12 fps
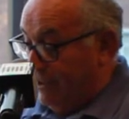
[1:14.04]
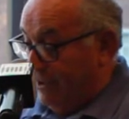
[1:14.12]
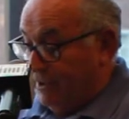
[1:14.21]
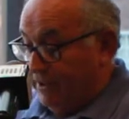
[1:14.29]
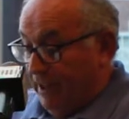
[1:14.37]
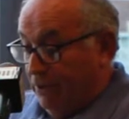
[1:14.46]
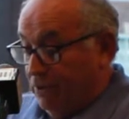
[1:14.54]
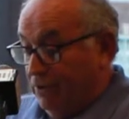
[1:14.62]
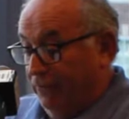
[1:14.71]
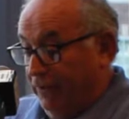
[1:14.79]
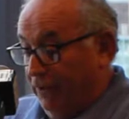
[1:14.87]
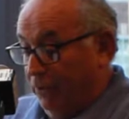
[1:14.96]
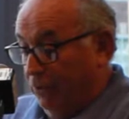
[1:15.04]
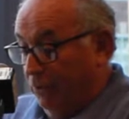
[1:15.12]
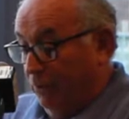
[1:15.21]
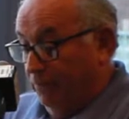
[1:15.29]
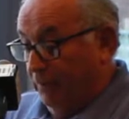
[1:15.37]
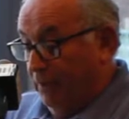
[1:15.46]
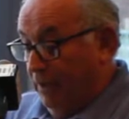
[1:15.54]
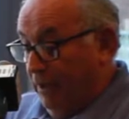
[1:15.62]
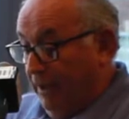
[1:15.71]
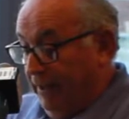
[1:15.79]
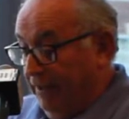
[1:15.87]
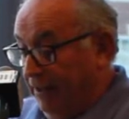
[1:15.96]
the status of their group,
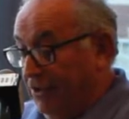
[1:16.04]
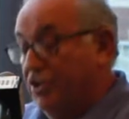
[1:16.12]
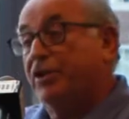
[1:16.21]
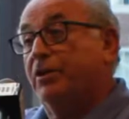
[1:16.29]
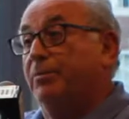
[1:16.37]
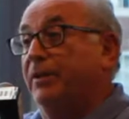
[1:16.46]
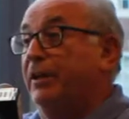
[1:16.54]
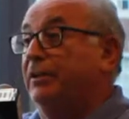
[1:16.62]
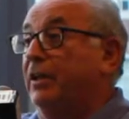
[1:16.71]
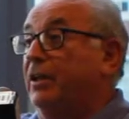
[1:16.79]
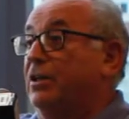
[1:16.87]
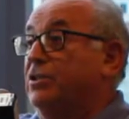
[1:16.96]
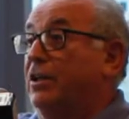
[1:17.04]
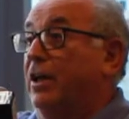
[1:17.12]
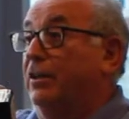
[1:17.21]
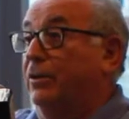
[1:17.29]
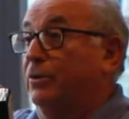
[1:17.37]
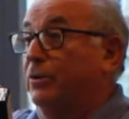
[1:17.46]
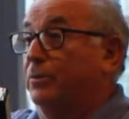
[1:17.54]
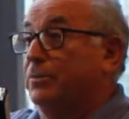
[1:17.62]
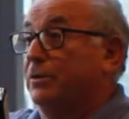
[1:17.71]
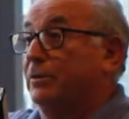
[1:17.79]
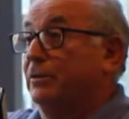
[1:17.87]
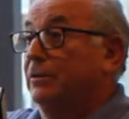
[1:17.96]
and they discriminate against other
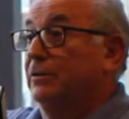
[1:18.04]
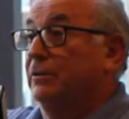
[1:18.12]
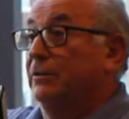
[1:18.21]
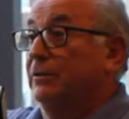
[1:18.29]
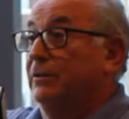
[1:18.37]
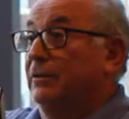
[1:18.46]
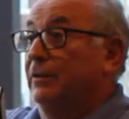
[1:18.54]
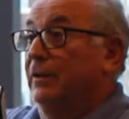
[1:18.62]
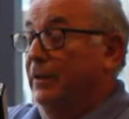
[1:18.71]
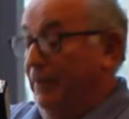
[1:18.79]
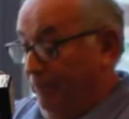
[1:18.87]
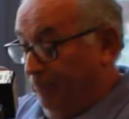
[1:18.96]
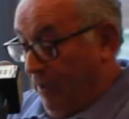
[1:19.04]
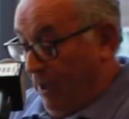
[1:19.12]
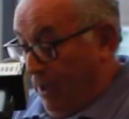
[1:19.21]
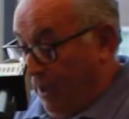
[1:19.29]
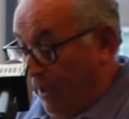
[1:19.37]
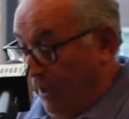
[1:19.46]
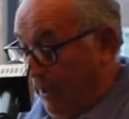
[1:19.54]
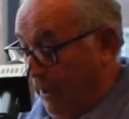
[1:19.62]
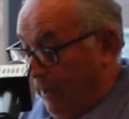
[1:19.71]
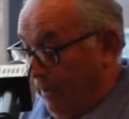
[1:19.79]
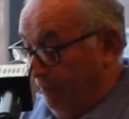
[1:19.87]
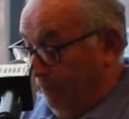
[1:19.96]
groups, you know.
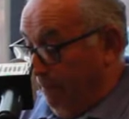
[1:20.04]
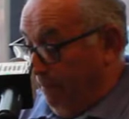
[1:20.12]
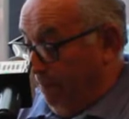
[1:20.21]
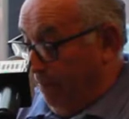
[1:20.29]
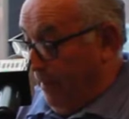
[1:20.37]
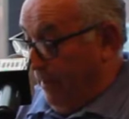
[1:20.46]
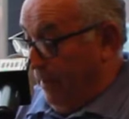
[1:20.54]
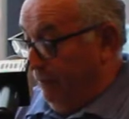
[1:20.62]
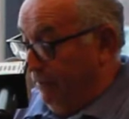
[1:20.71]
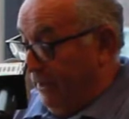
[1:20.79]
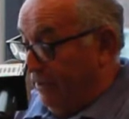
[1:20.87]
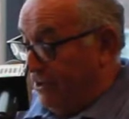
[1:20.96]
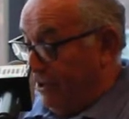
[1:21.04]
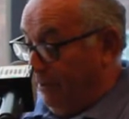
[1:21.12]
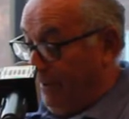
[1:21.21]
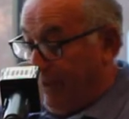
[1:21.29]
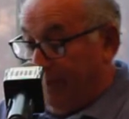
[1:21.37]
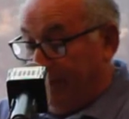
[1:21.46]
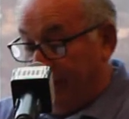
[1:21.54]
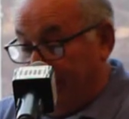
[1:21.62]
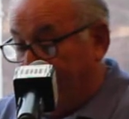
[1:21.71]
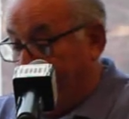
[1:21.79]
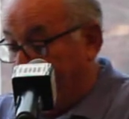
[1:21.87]
By discriminating